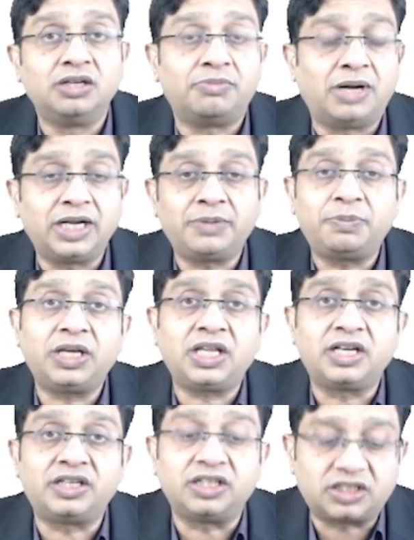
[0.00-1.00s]
Might be
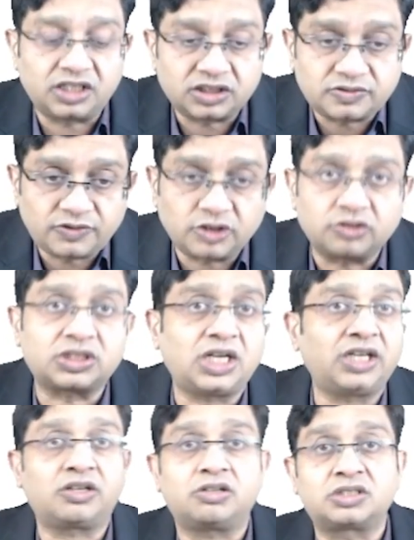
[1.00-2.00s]
hereditary
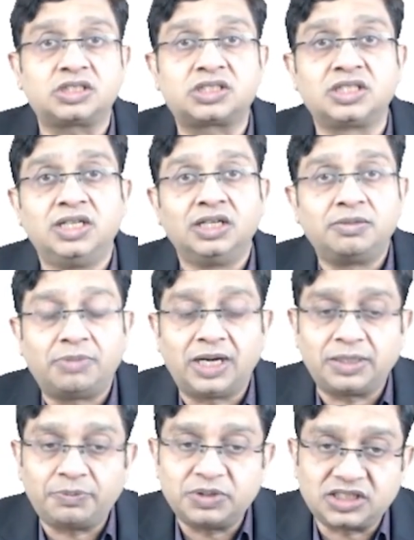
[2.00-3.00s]
spherocytosis,
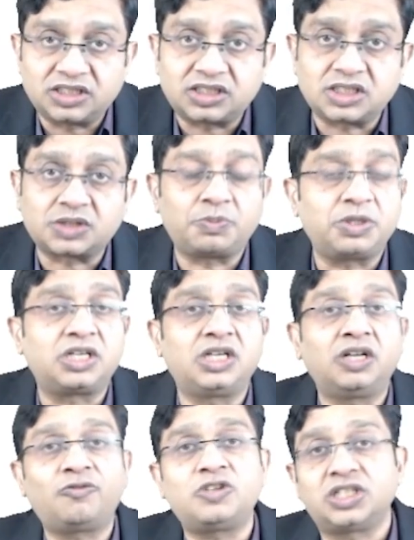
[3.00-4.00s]
might be G6PD
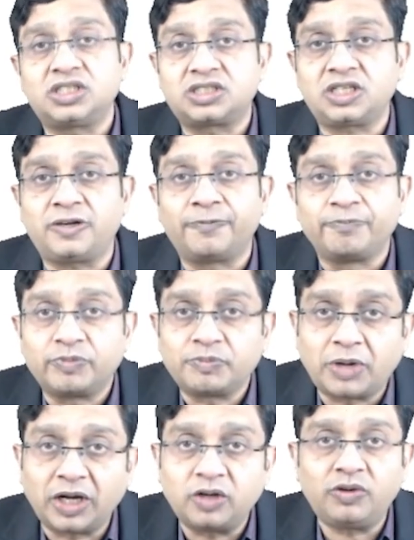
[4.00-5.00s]
deficiency,
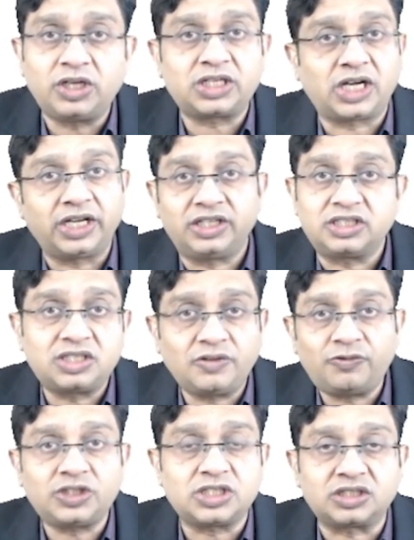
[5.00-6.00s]
pyruvate kinase
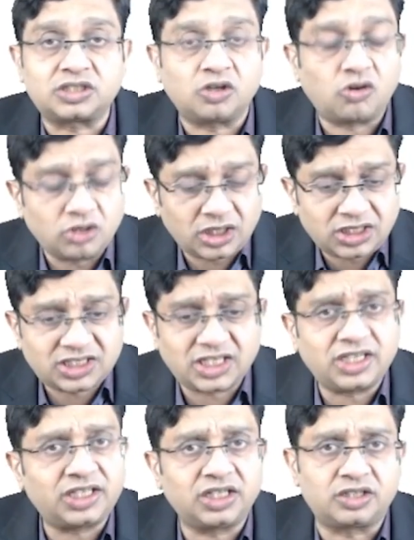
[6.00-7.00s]
deficiency. All are
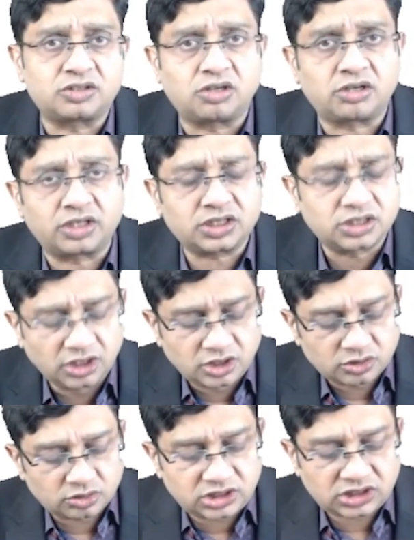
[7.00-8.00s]
genetic disorders,
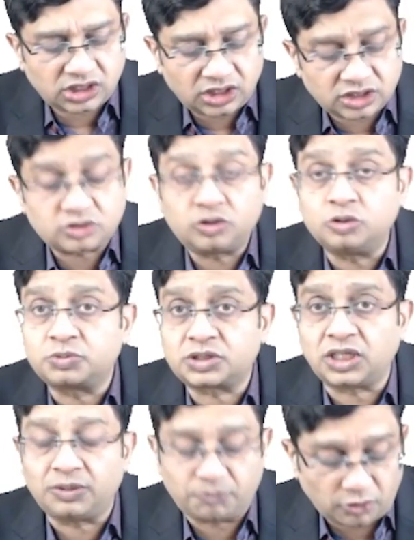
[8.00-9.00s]
so this assumes
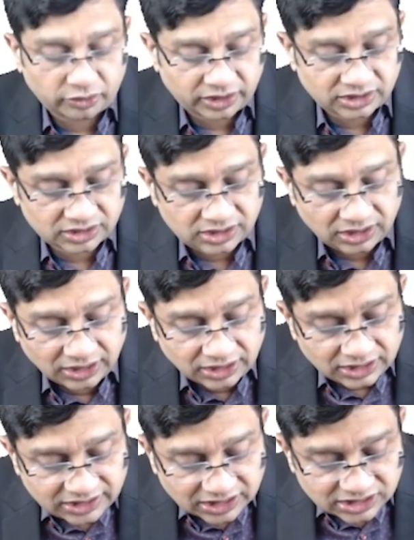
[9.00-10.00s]
the importance.
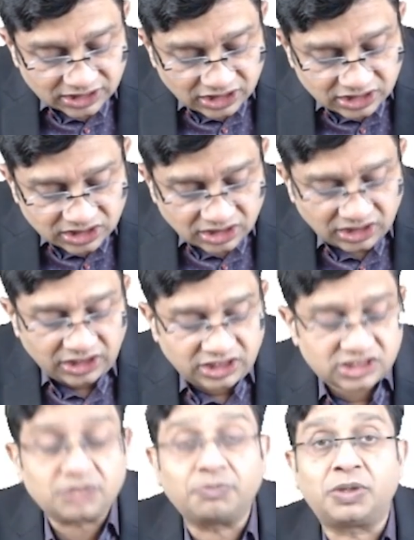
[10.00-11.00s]
Gestational
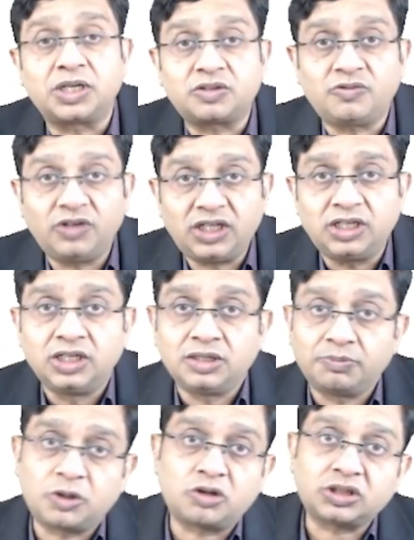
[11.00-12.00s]
age and birth weight,
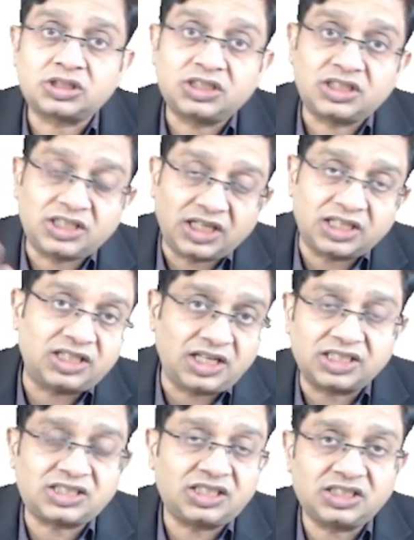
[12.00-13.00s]
because
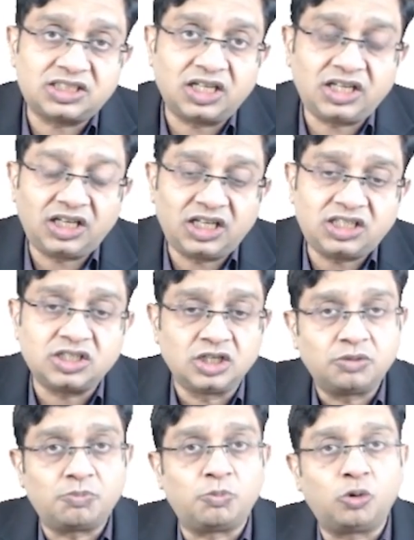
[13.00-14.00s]
less is the age,
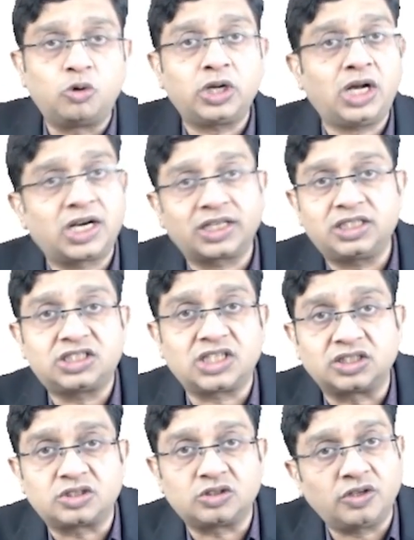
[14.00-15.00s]
more are the
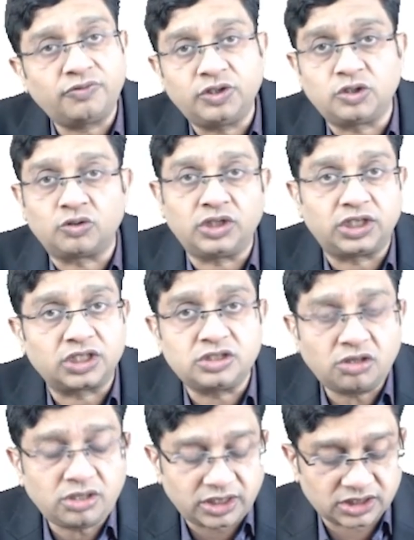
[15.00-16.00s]
chances of neonatal
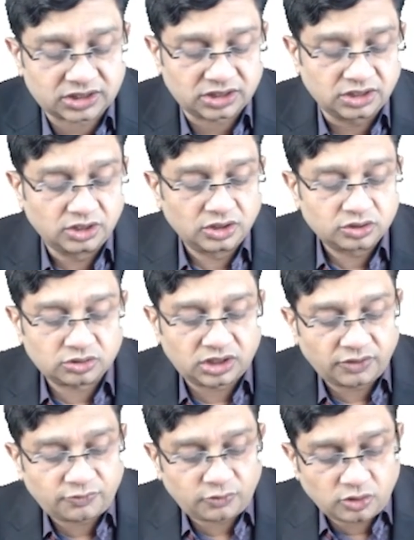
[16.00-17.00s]
jaundice. So
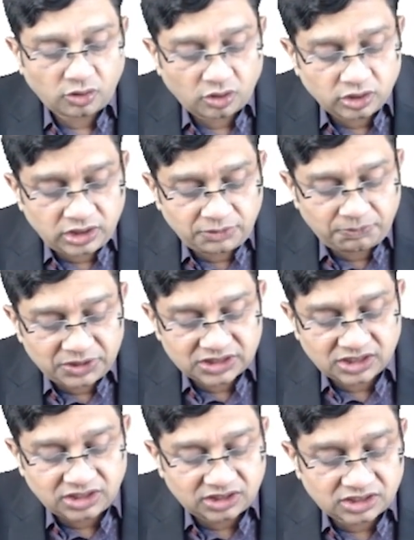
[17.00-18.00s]
therefore,
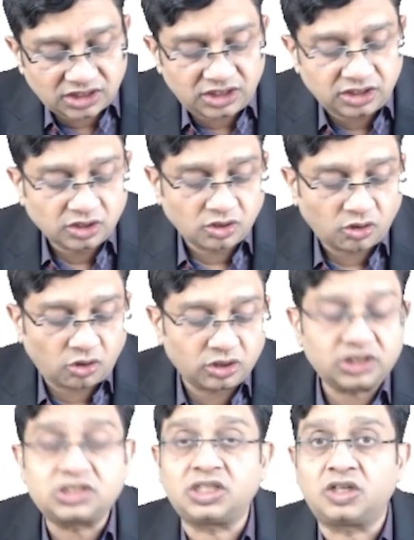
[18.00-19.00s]
OABC3
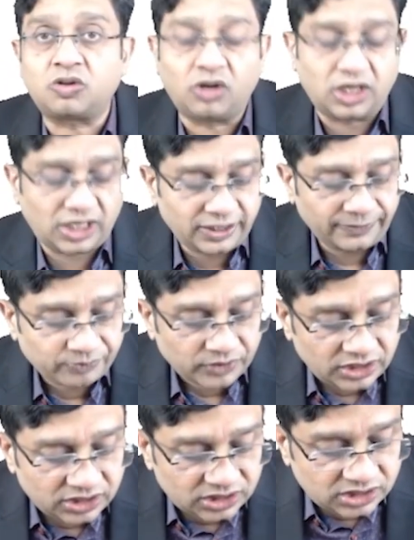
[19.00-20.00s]
all is required.
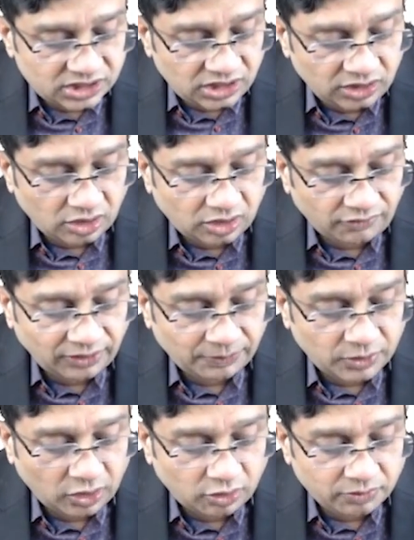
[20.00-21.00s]
History of
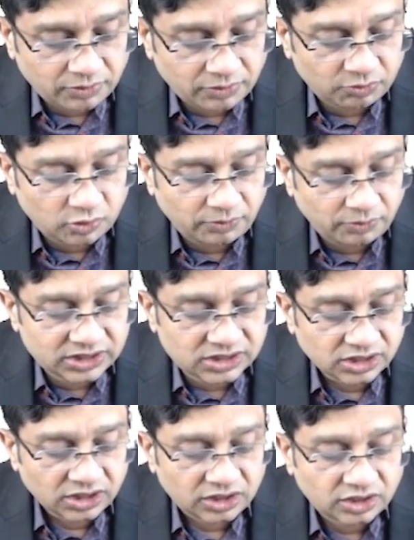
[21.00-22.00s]
abnormal movements
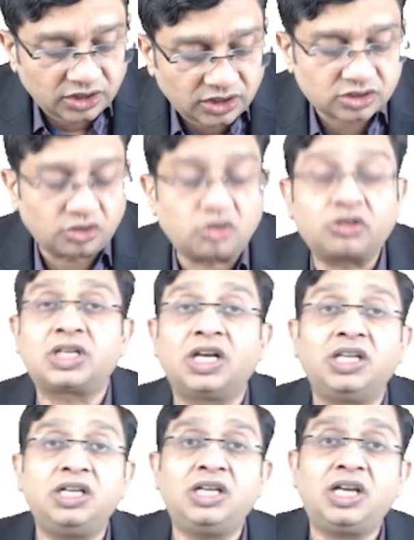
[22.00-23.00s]
does not
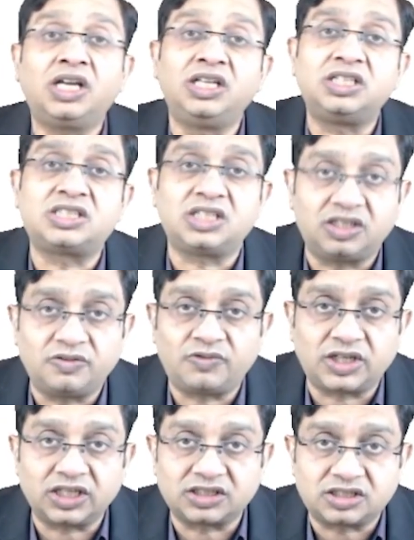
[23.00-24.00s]
carry any
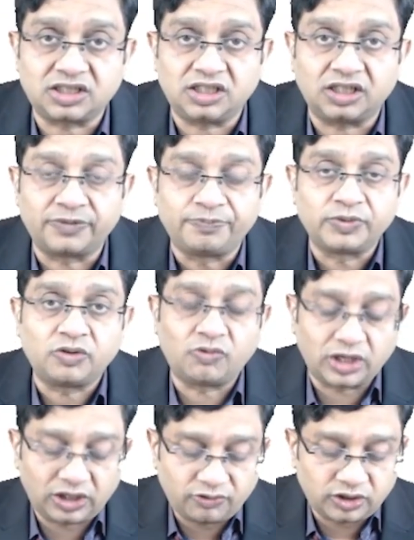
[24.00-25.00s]
significance here
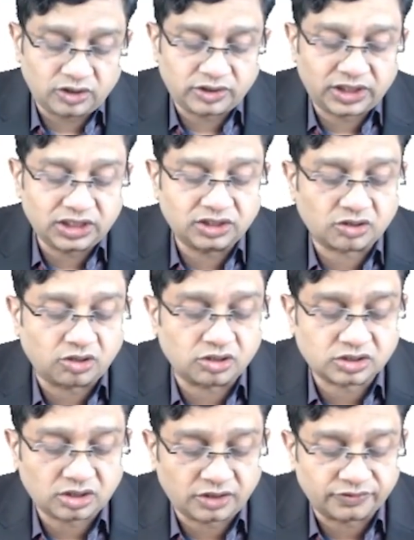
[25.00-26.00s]
while evaluating the
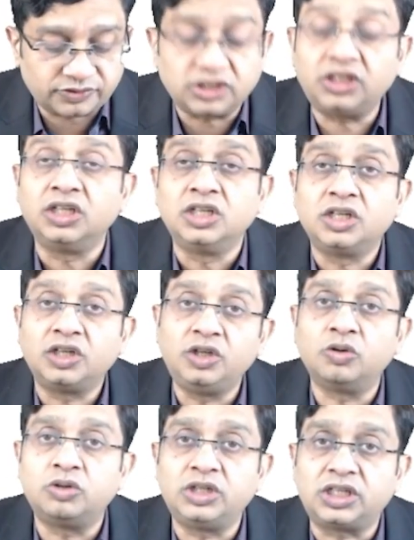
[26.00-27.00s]
cause of the
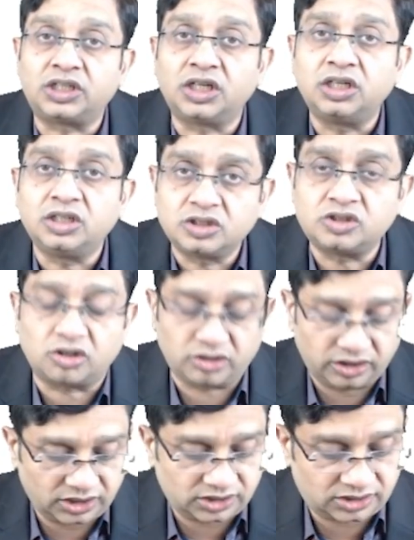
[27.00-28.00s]
neonatal
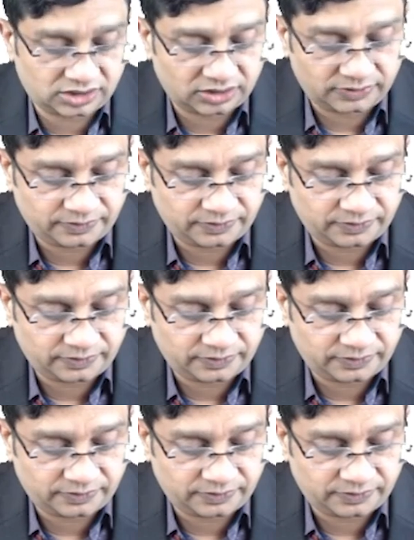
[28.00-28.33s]
jaundice.